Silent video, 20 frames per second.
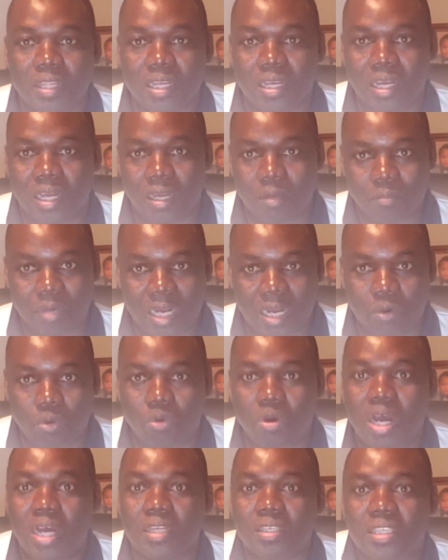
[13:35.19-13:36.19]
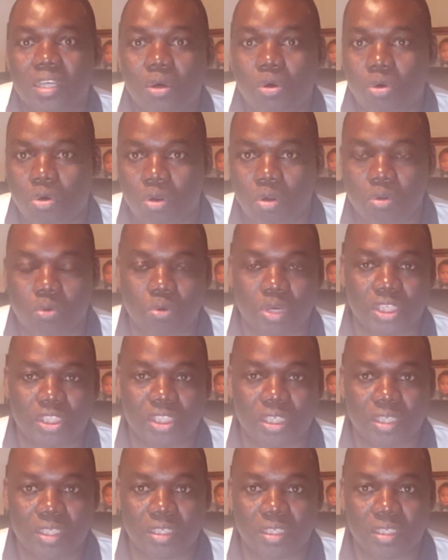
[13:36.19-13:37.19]
I will answer all
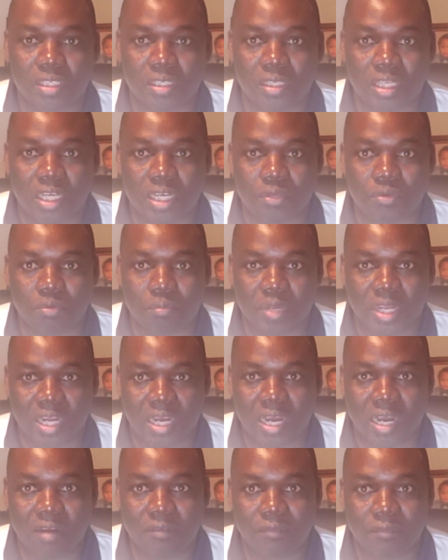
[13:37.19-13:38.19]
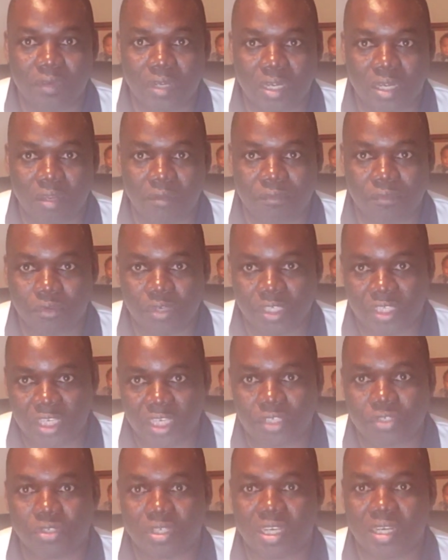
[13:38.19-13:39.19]
questions that you may have if you
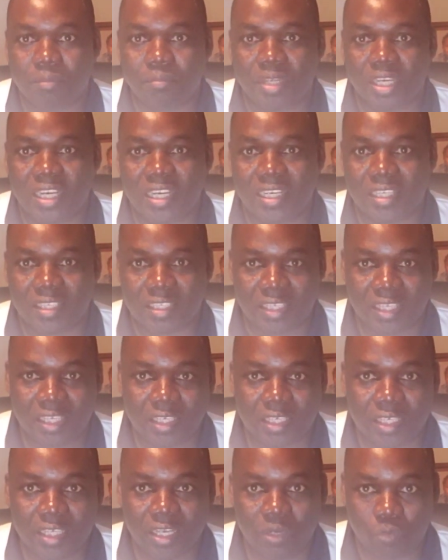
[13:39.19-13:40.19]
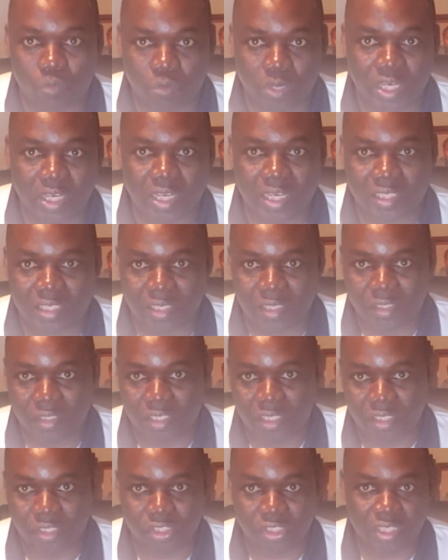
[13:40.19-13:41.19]
intend to come here and study and work as an
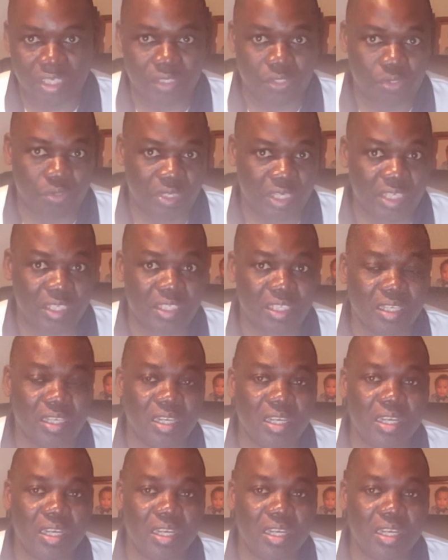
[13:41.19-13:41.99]
international student.